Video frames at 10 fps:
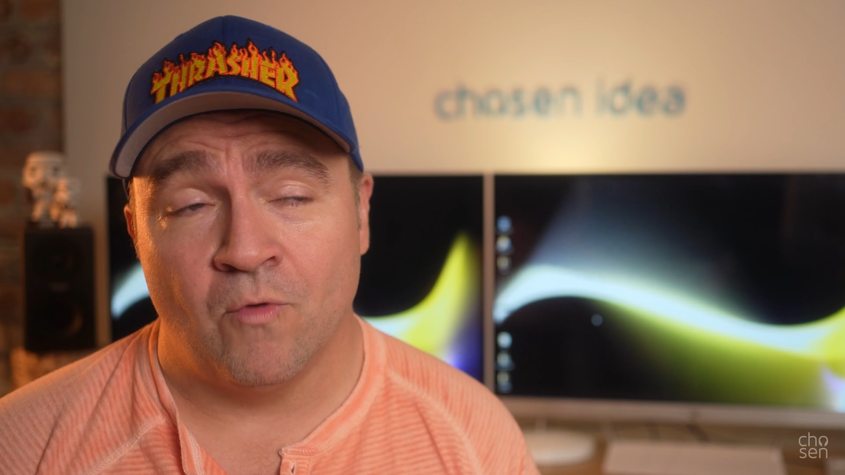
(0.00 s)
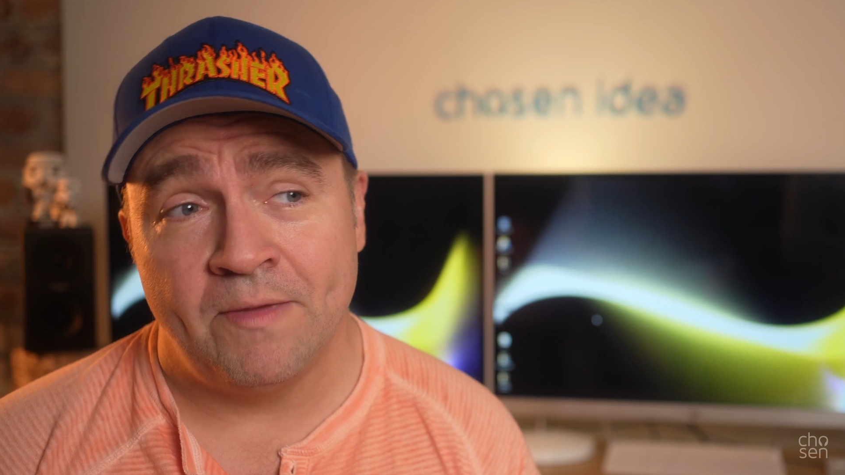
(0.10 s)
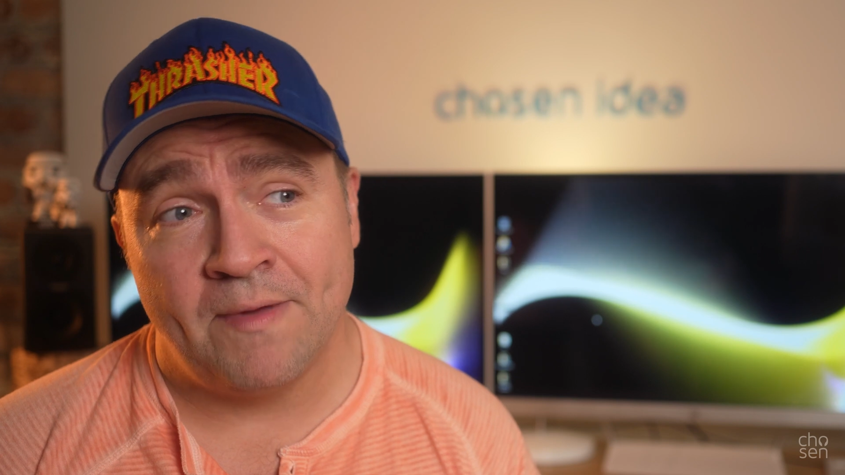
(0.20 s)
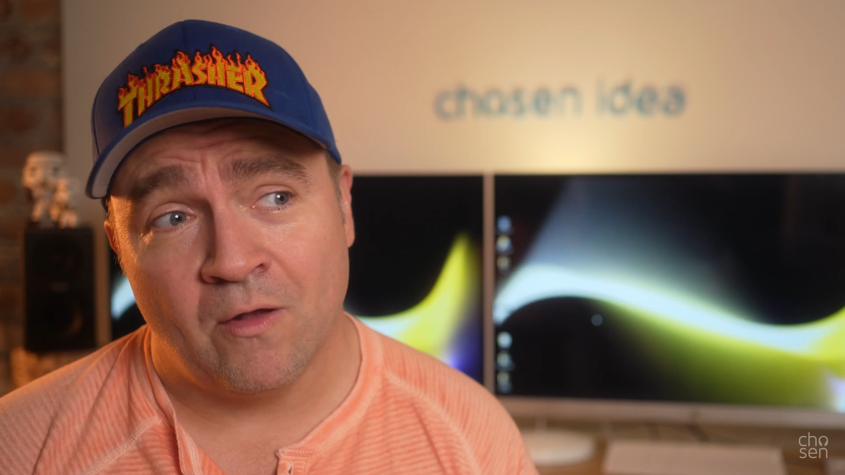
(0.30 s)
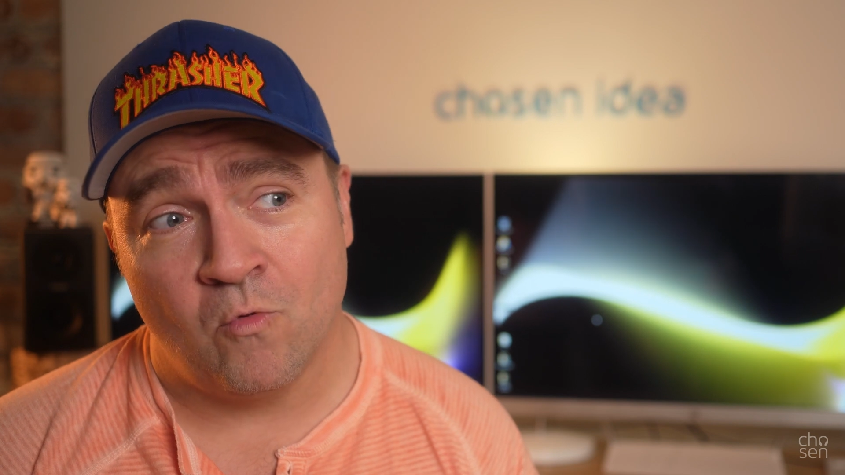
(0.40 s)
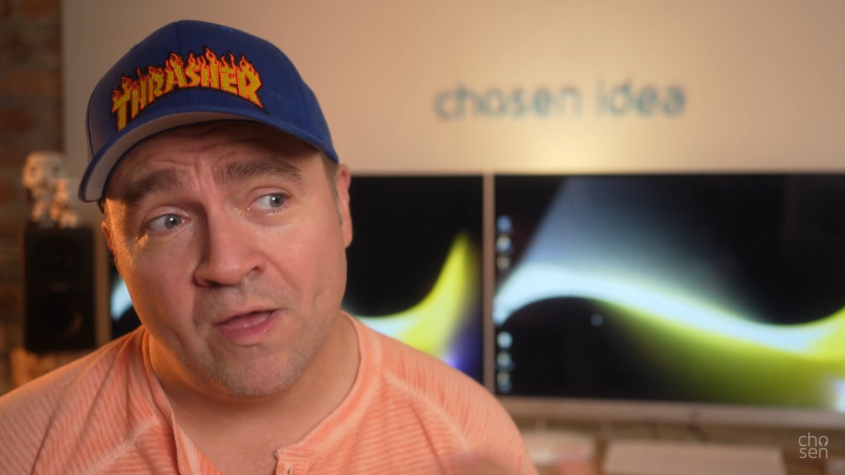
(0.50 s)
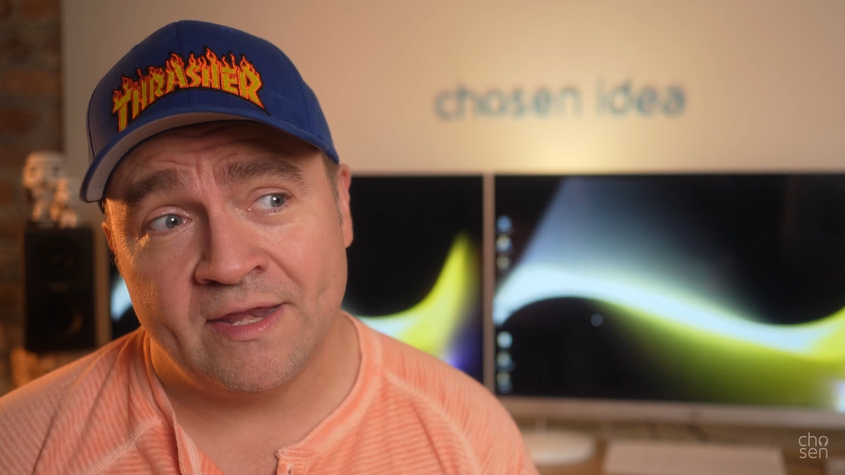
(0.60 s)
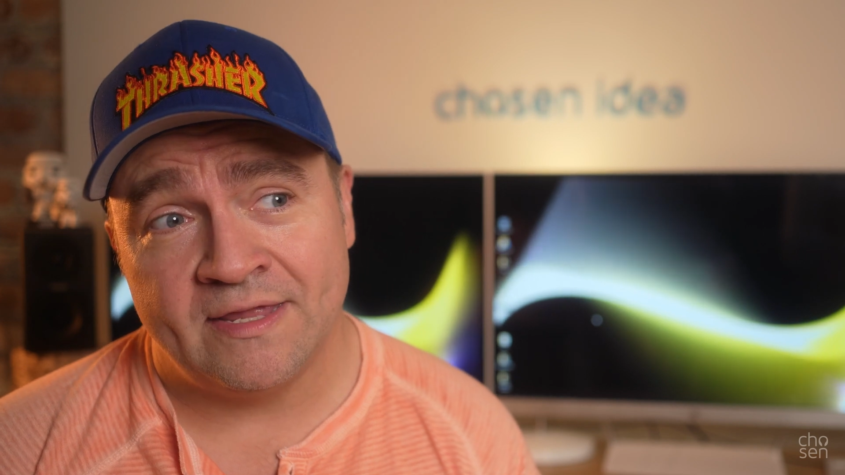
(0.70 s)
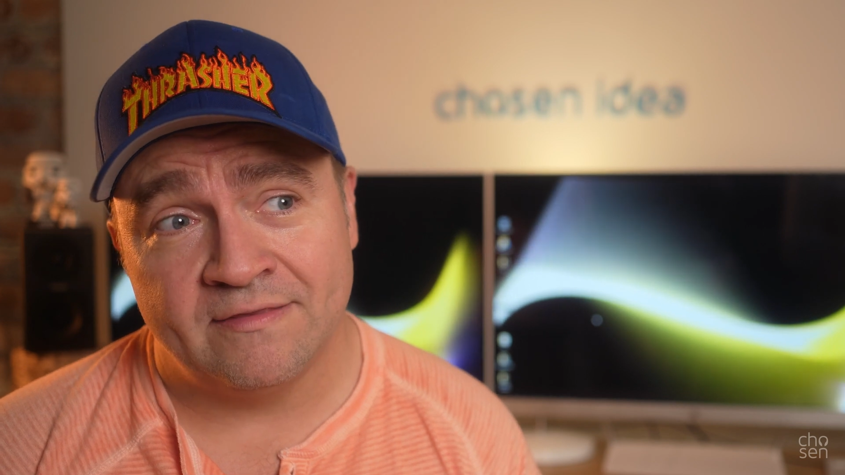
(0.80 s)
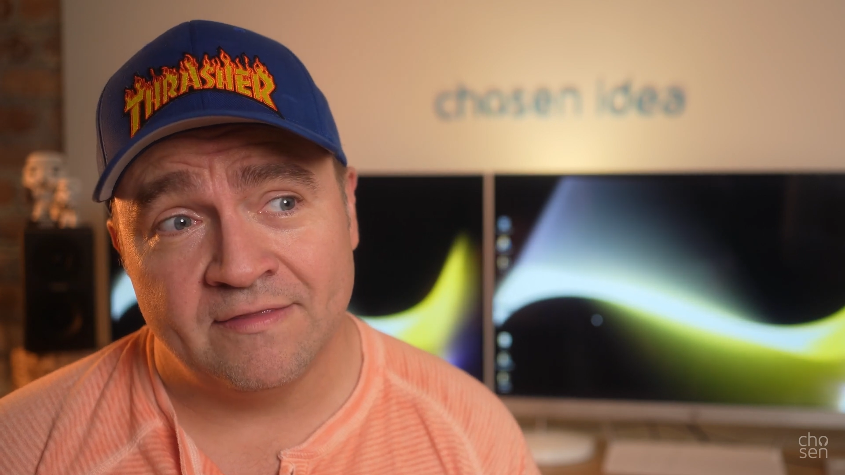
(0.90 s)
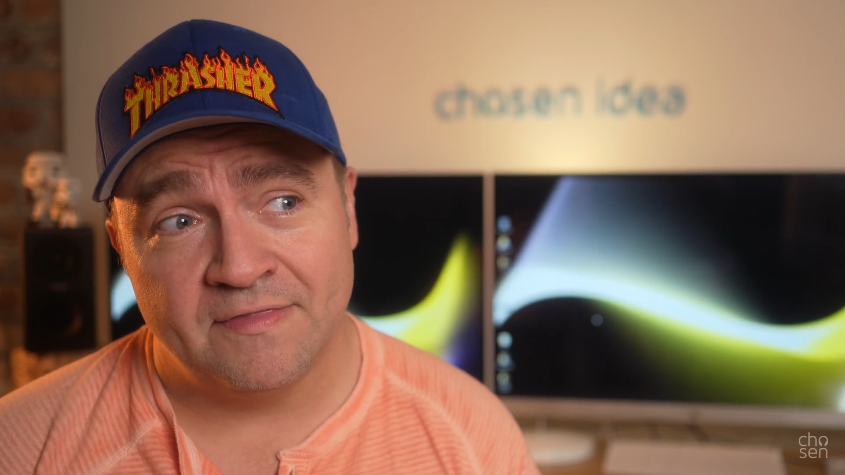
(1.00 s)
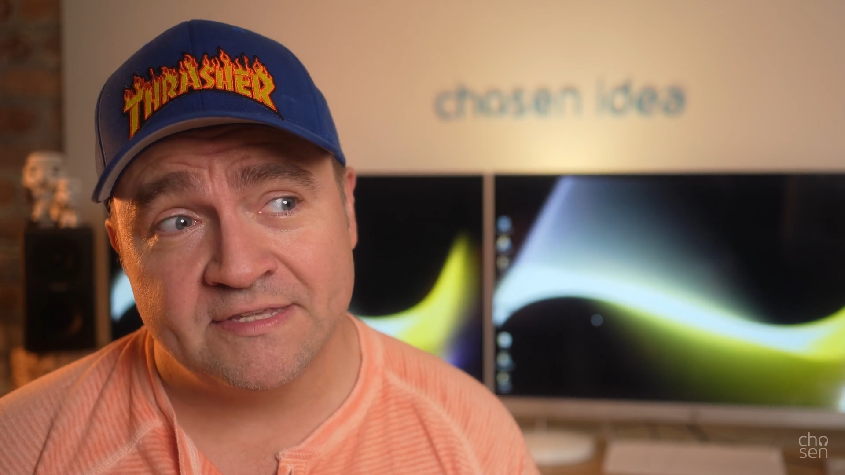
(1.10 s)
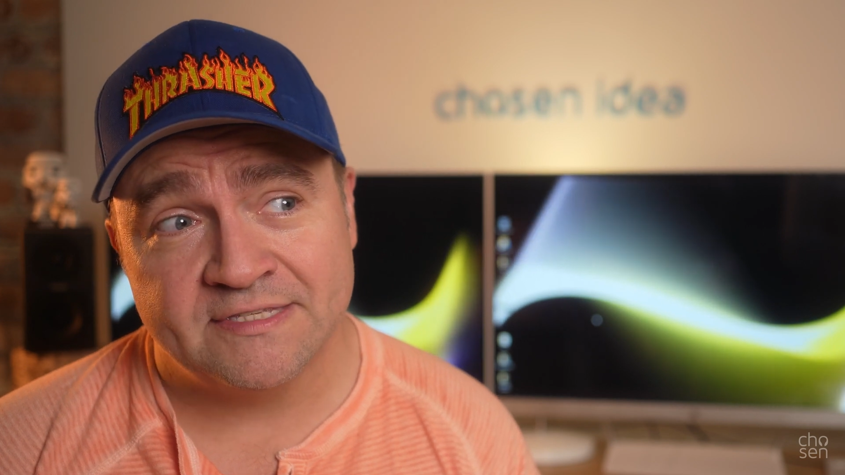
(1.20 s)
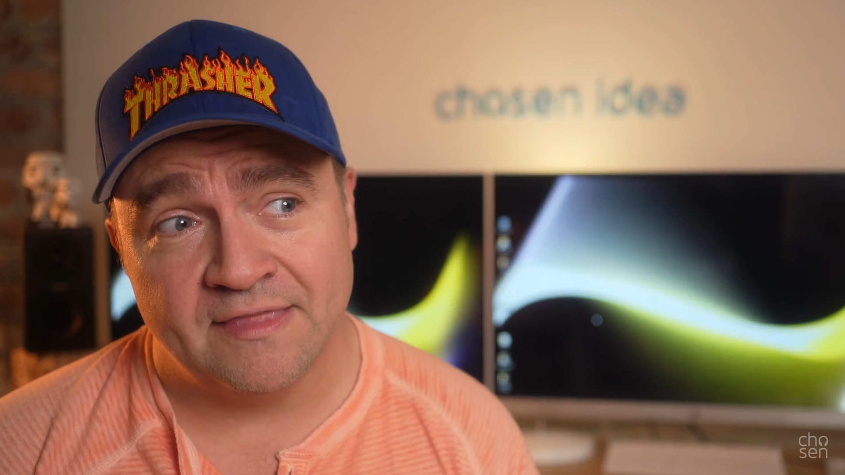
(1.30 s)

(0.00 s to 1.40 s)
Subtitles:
way back when he did this